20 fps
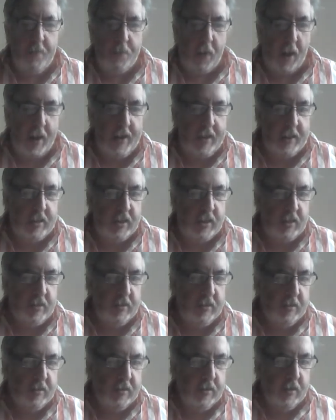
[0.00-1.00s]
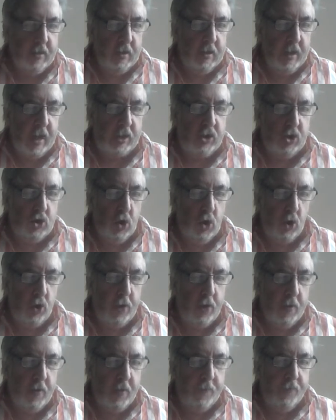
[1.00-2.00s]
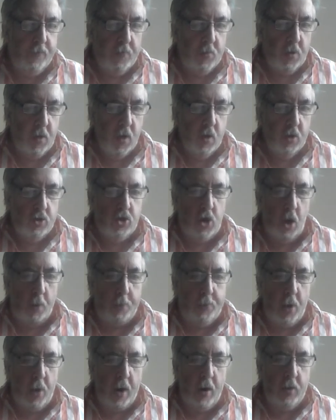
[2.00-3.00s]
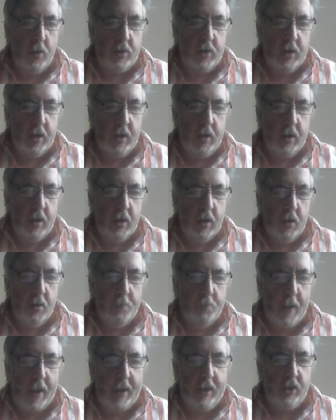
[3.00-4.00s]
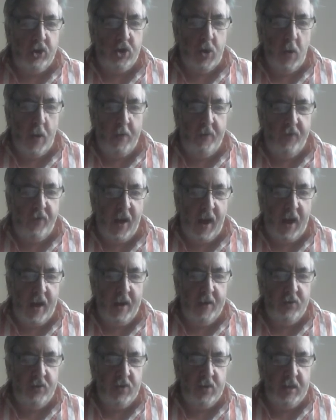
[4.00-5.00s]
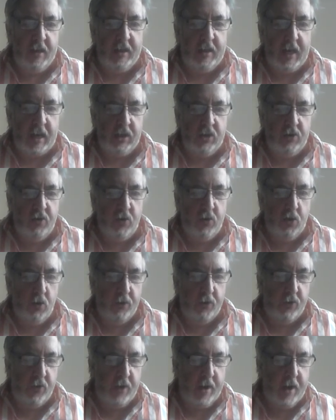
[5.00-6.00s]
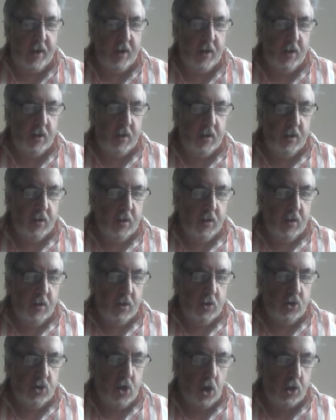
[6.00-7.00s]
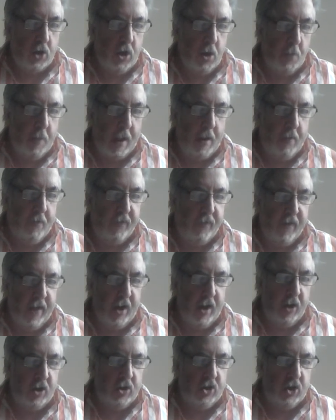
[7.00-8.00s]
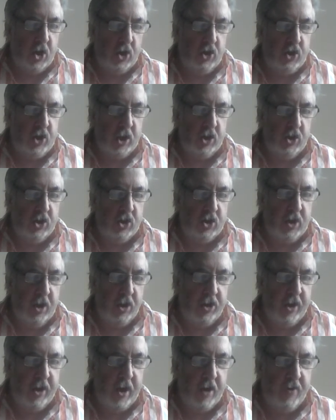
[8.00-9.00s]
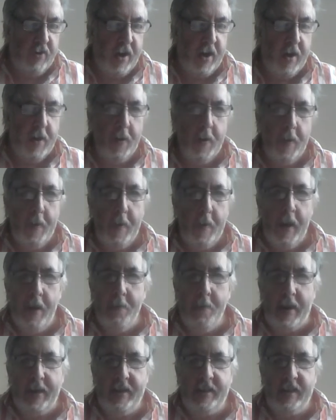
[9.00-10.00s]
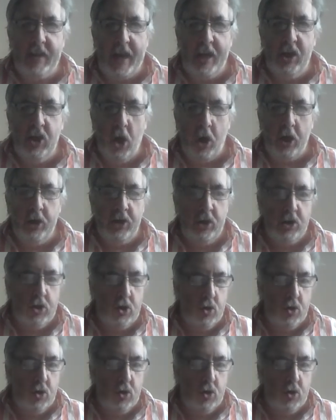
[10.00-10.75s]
place. That's good. Top priority, page 285, disaster recovery. Document feelings contingency theory in my psychology